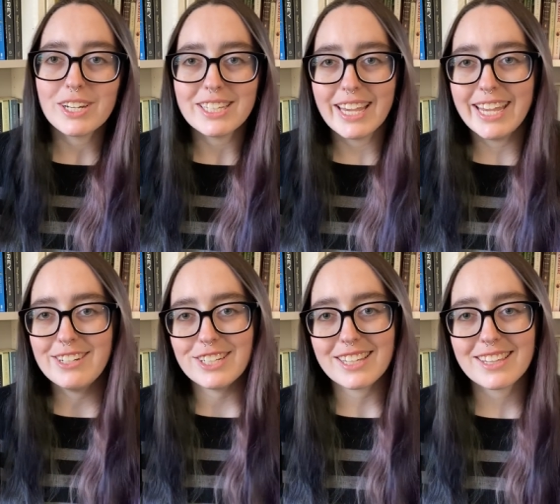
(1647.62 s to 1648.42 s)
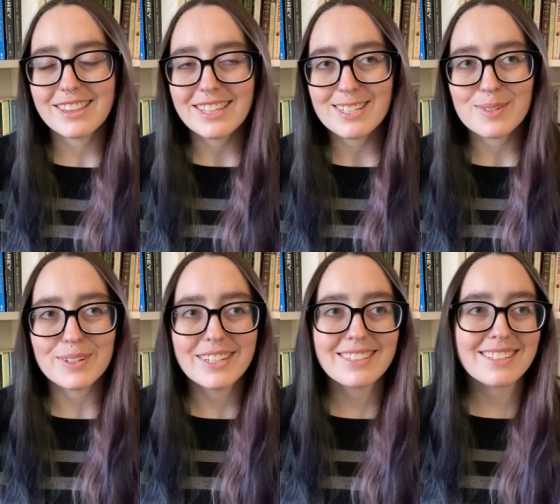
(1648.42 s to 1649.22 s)
engaging than this
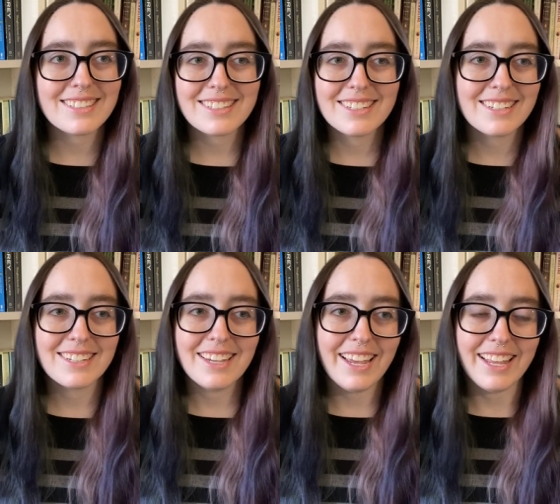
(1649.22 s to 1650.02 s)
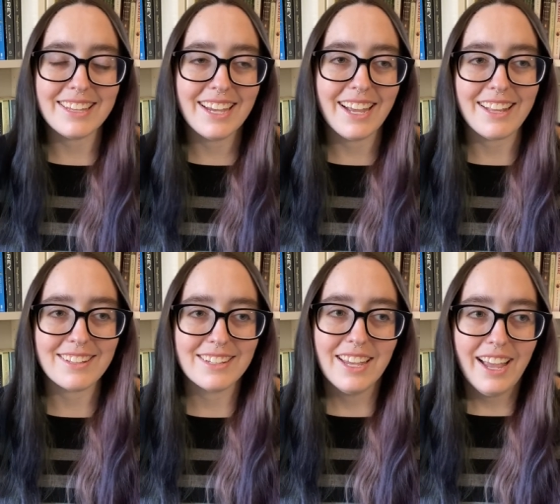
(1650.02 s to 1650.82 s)
was and I
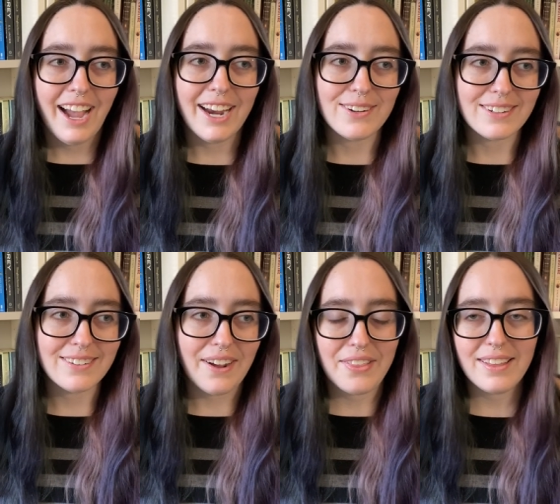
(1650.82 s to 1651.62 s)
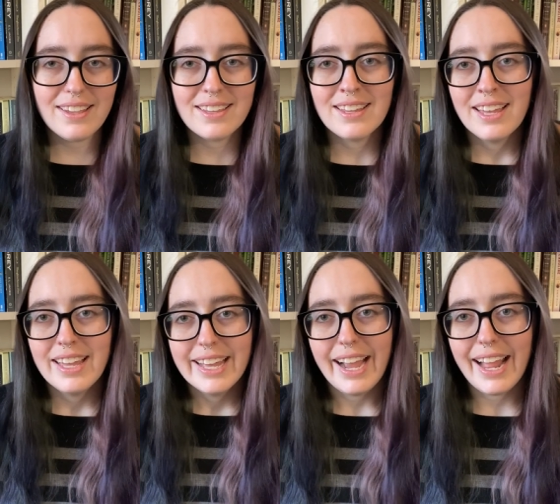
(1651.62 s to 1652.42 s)
I don't know. I think
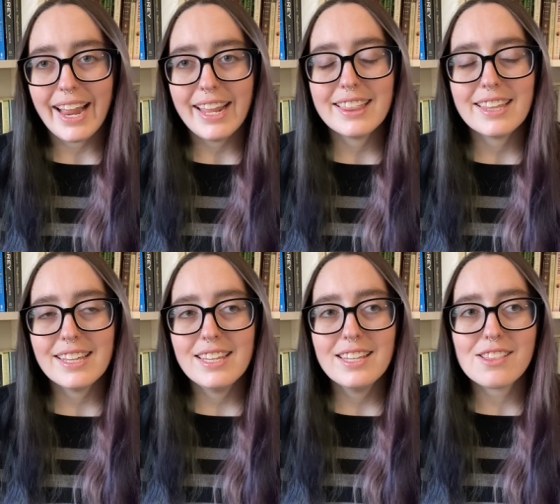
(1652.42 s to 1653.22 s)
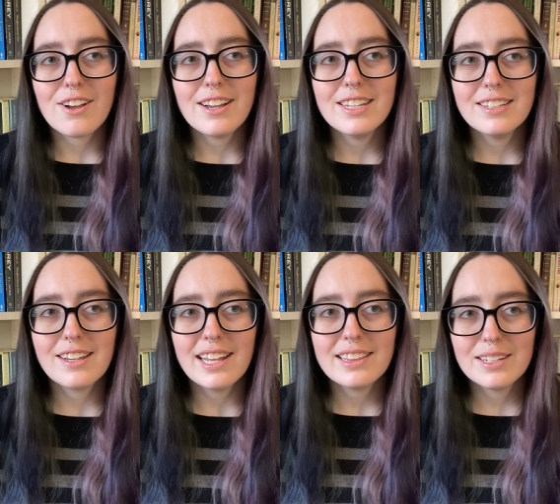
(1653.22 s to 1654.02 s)
I think he thought he
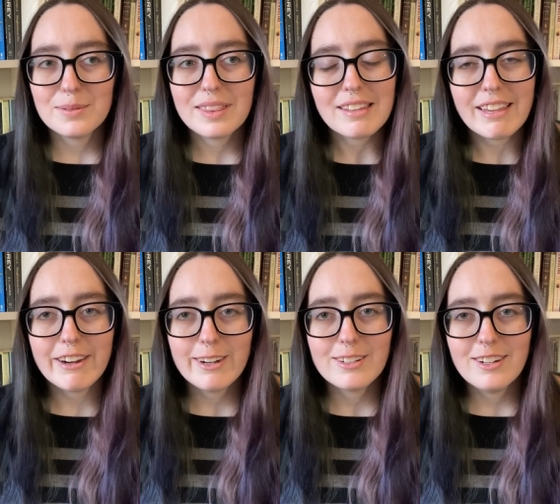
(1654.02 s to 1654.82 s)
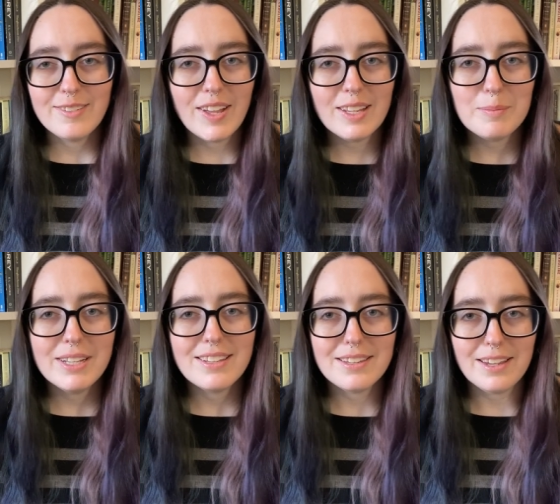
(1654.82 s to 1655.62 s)
got there with the character
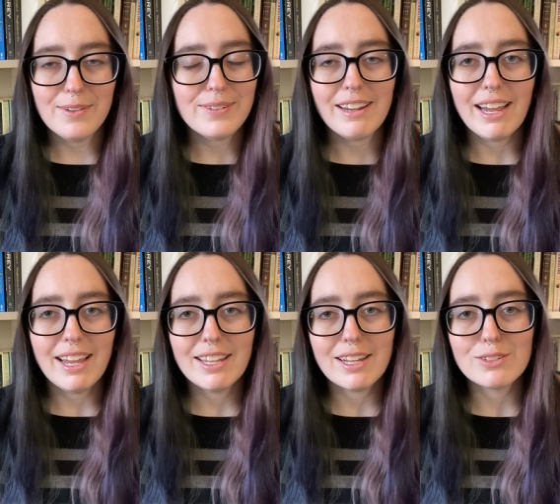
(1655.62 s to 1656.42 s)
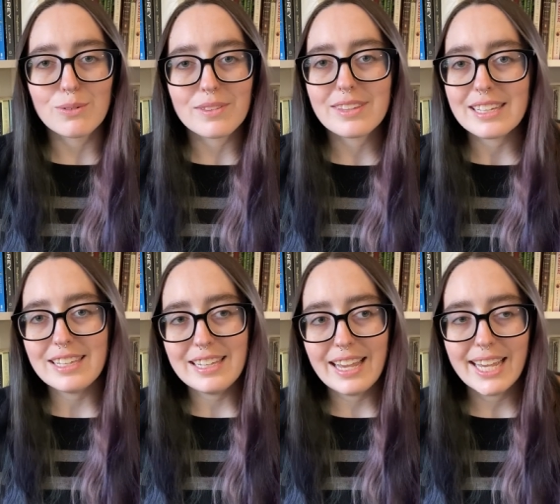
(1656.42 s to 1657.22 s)
development and stuff. I, I don't
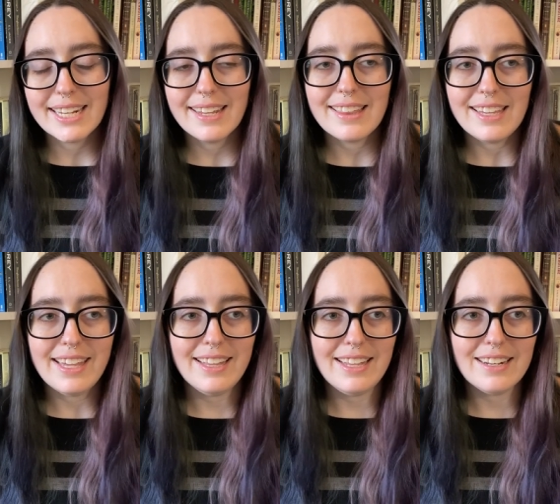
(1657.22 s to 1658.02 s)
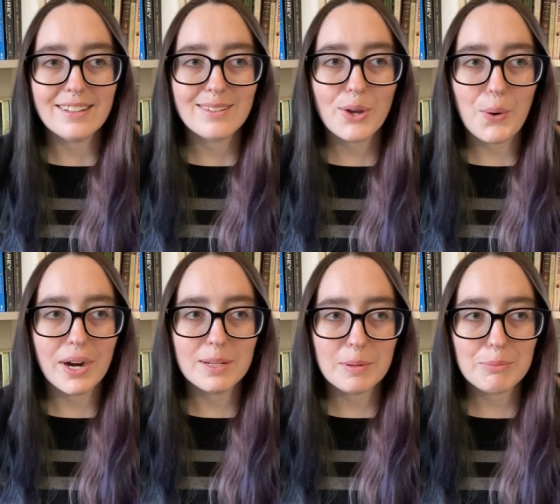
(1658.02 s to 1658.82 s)
think he had. I think he needed
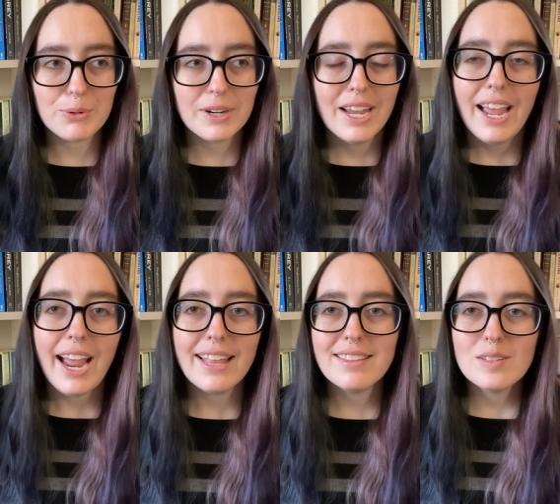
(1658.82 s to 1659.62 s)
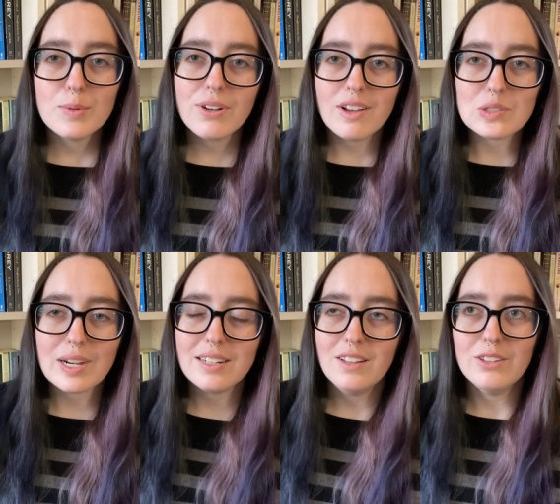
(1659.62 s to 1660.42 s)
quite a bit more. And this book also
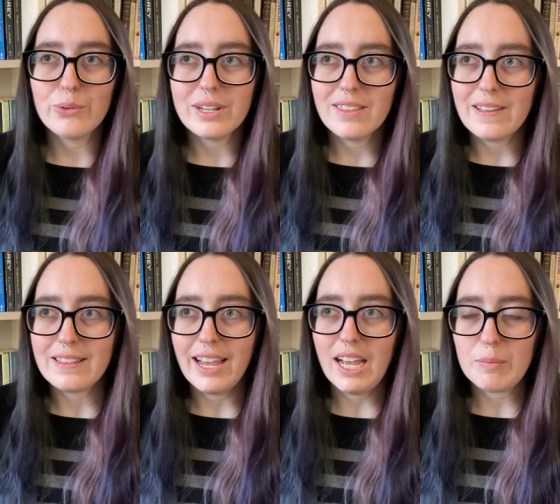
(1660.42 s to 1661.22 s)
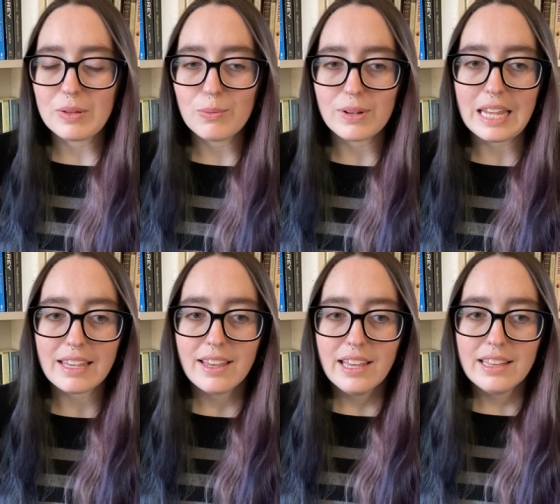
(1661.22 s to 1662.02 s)
had an annoying thing that happened where
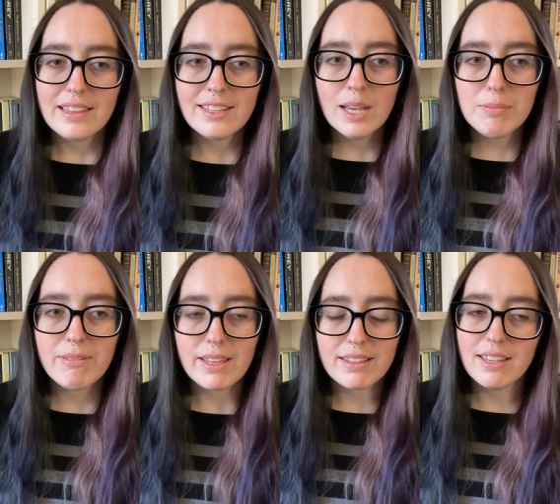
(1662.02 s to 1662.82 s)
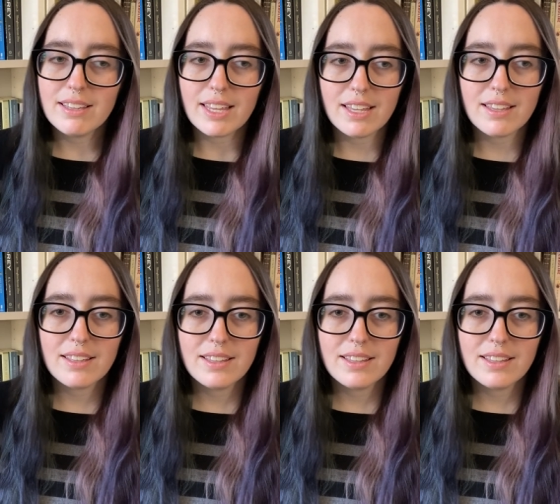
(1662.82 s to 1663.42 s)
like they kept thinking like